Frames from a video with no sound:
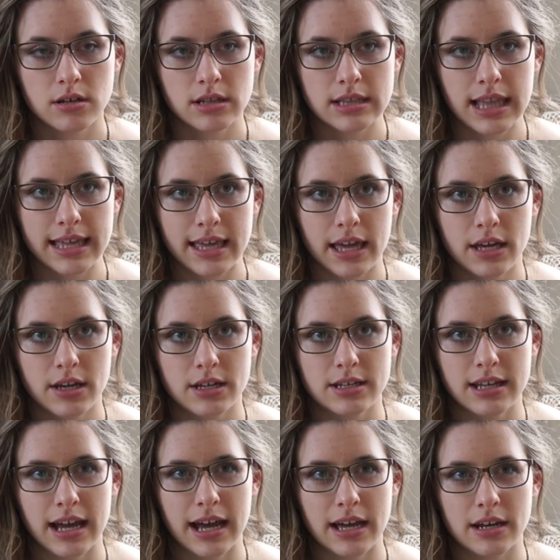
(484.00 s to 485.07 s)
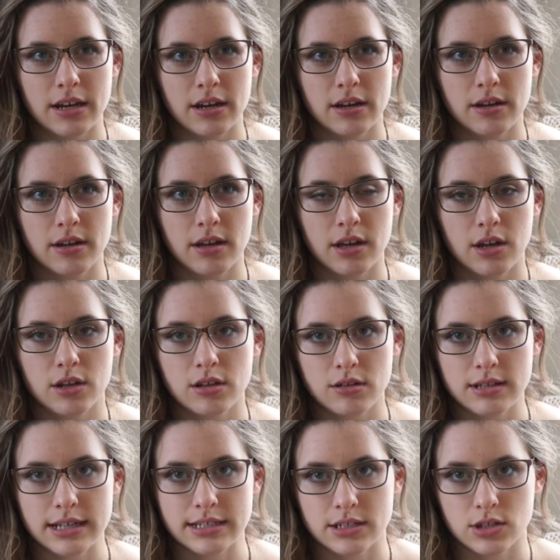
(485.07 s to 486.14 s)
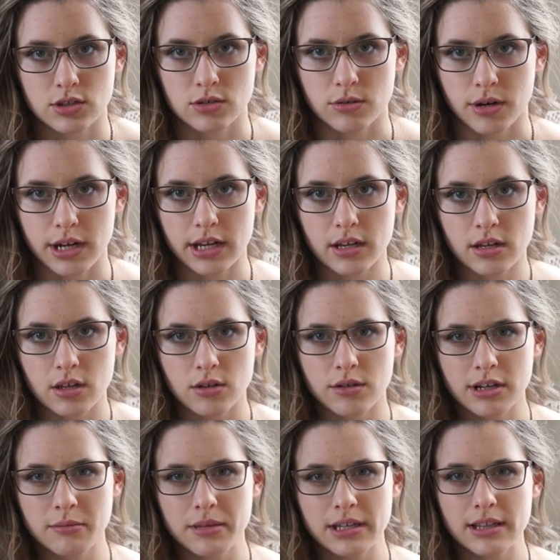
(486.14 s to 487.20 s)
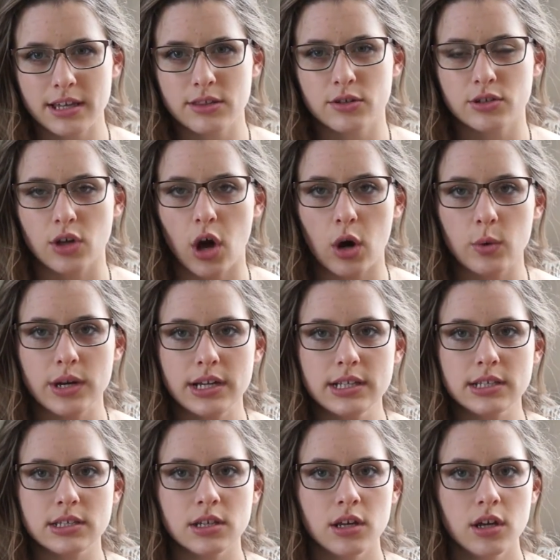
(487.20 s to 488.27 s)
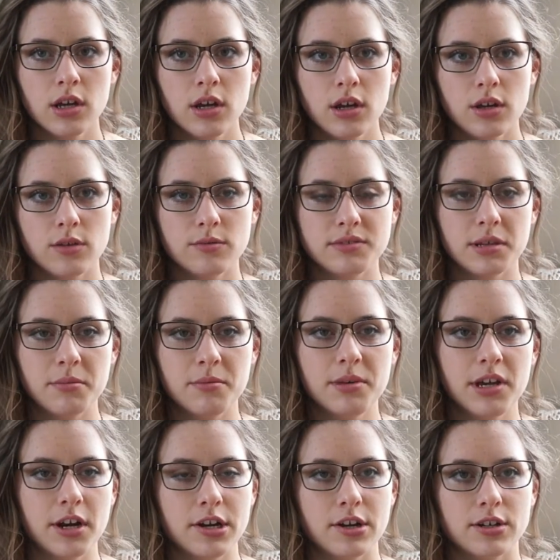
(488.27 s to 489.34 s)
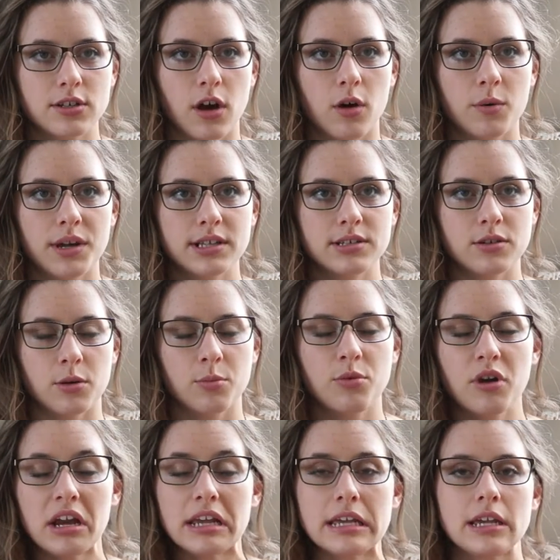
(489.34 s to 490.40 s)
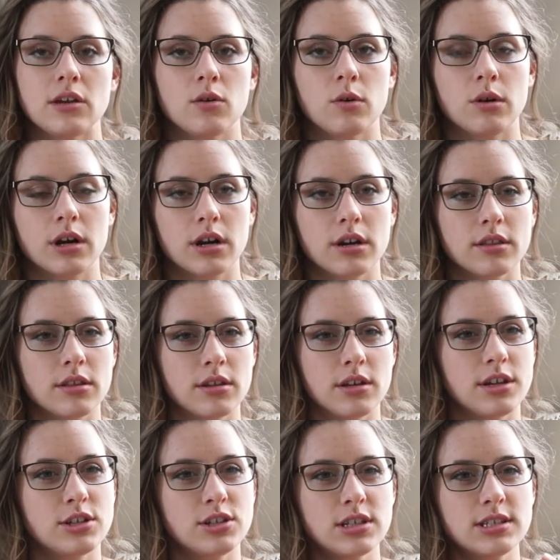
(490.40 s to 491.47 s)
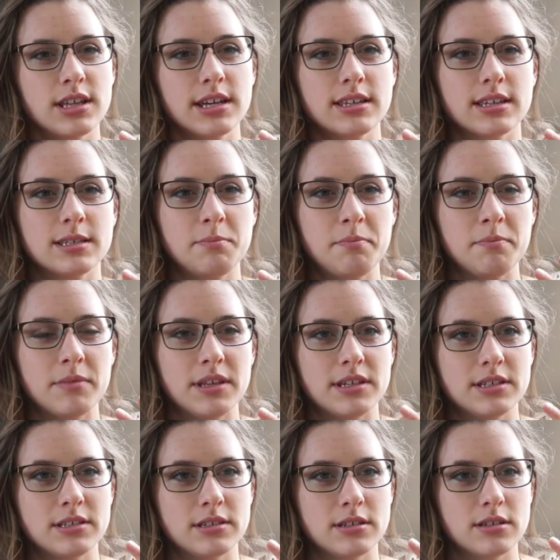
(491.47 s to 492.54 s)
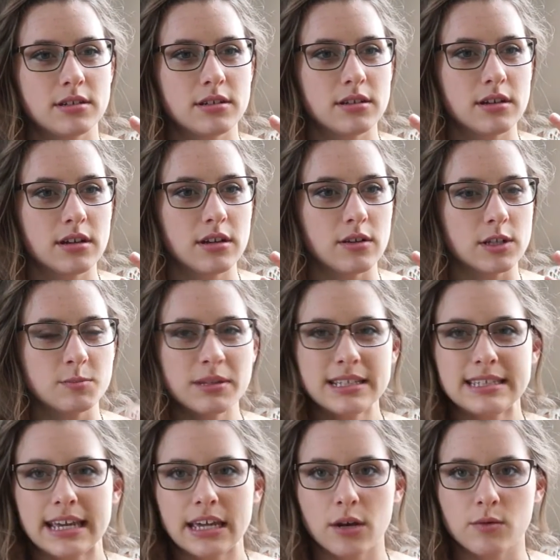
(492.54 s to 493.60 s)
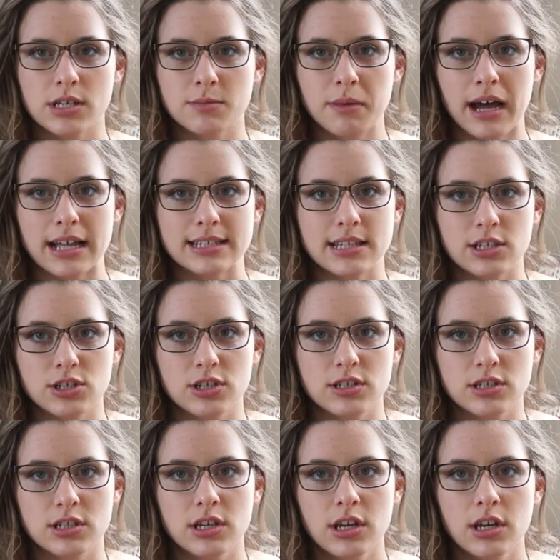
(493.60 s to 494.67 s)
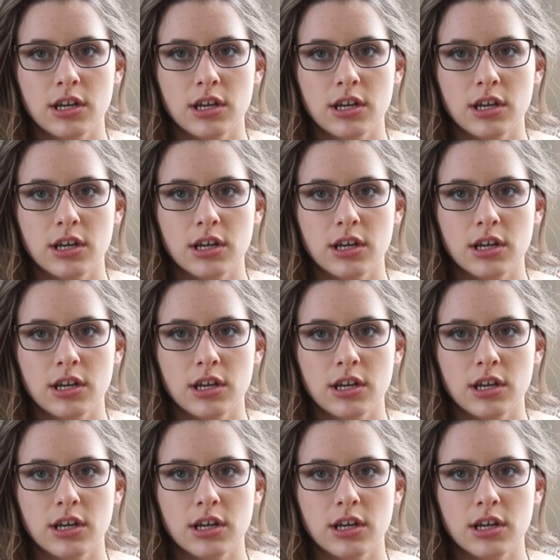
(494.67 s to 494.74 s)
like I could not include that in a story. You know what I mean? Like, there's always, some characters always, you know, praying, or it's just like this, you know, split-second response. That's just